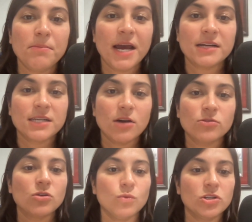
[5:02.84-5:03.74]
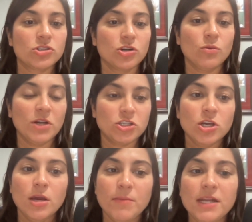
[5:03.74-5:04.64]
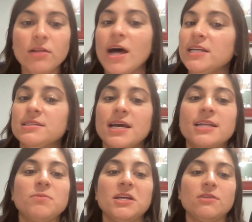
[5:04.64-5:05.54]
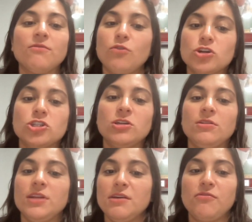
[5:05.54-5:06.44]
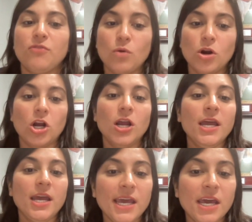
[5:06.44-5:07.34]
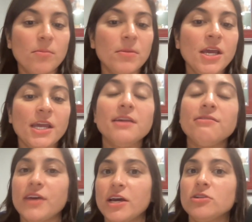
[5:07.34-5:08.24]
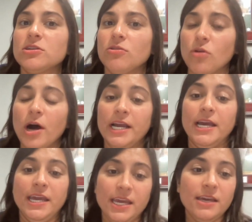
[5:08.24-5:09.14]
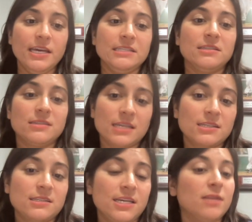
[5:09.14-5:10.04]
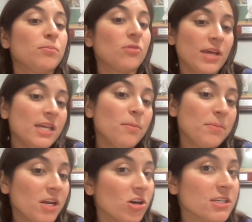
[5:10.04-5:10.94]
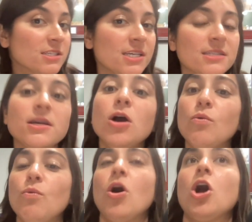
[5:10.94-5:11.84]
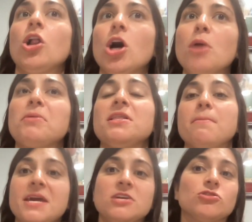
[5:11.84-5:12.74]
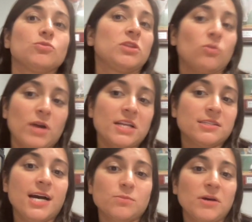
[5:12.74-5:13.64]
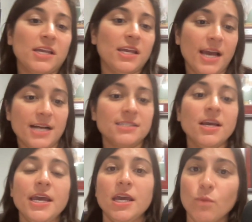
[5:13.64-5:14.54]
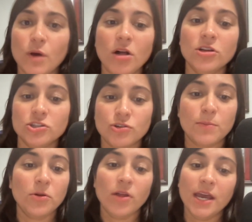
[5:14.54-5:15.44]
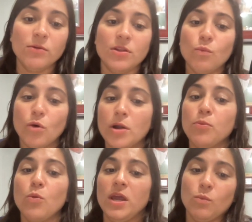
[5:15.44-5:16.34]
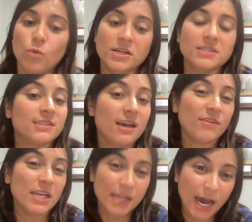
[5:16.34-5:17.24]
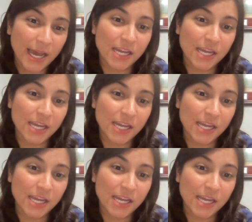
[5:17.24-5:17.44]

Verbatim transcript: back down to Worcester, which made a lot of sense because unfortunately for him. He failed to log a hit in 16 plate appearances while up in the majors with the Red Sox, but he has hit well in AAA with a 1.179